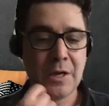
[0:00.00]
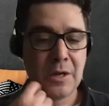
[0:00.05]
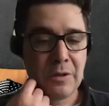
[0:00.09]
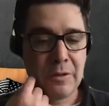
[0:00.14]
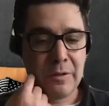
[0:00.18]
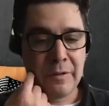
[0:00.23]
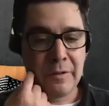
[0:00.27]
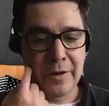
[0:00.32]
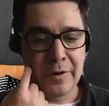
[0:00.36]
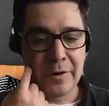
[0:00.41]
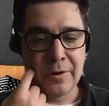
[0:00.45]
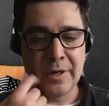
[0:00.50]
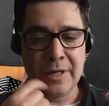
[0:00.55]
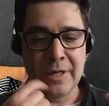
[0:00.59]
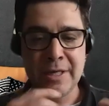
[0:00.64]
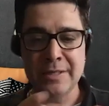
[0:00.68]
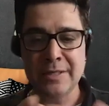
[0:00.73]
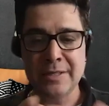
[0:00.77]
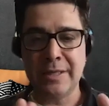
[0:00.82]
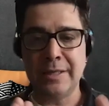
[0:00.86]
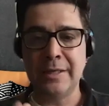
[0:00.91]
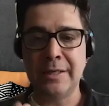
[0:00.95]
There
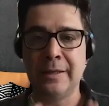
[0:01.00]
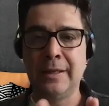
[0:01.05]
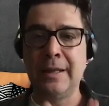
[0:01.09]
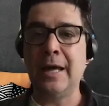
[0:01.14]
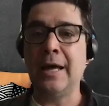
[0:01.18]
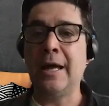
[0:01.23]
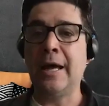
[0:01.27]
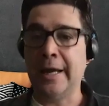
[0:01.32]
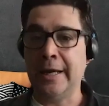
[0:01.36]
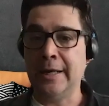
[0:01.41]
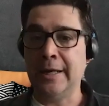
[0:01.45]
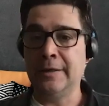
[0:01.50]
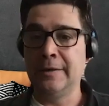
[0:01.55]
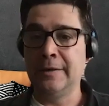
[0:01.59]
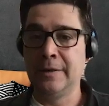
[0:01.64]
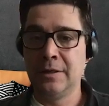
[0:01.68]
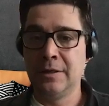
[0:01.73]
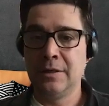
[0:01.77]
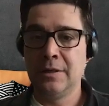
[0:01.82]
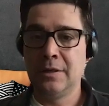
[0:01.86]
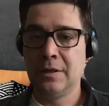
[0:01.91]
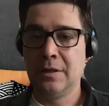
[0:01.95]
is a line
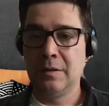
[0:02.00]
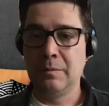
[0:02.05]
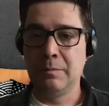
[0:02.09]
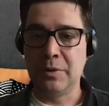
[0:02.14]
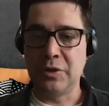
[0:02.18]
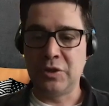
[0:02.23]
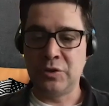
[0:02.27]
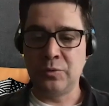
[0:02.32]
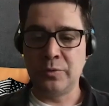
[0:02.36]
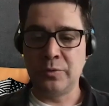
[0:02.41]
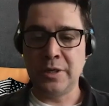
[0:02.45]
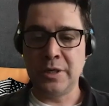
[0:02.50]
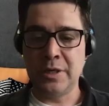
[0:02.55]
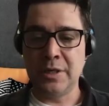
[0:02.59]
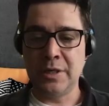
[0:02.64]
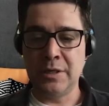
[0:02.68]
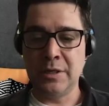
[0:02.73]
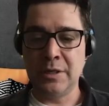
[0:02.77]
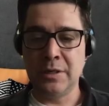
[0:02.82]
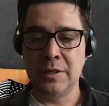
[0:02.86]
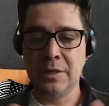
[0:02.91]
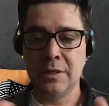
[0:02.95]

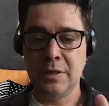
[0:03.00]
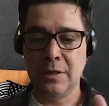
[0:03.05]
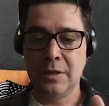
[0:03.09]
between